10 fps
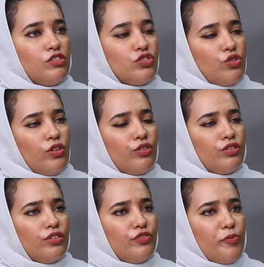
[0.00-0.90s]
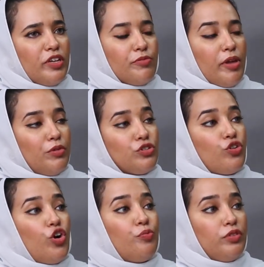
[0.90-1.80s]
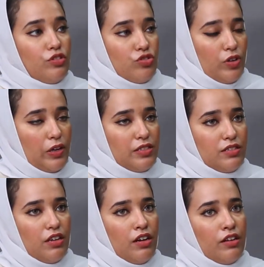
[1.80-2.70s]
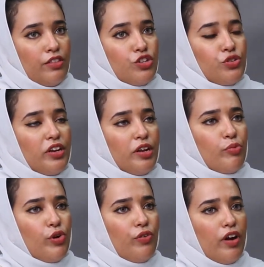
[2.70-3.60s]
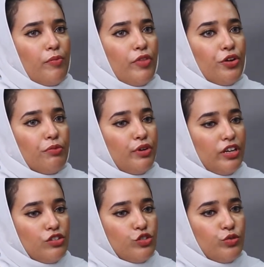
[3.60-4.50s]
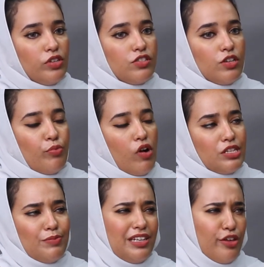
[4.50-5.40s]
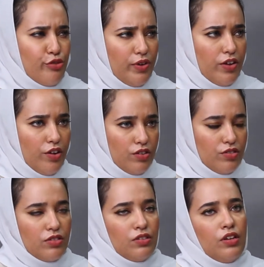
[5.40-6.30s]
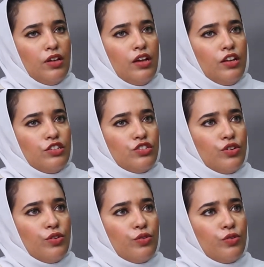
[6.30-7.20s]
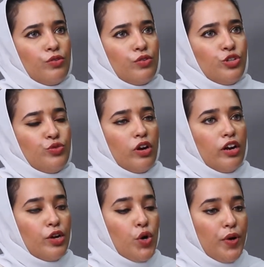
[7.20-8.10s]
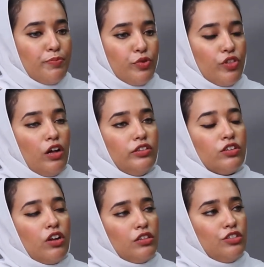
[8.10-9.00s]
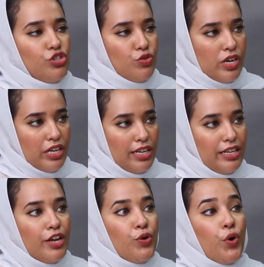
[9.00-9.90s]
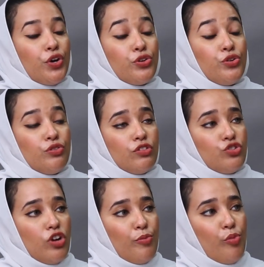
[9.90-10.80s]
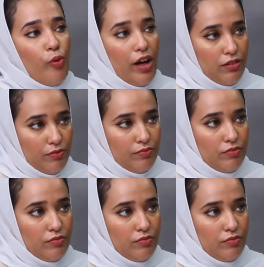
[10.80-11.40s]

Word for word: So in order for me to be able to cope with the stress, uh, the training program that you're put into is approximately three years. So you are equipped with all the knowledge you need in order to do this job well.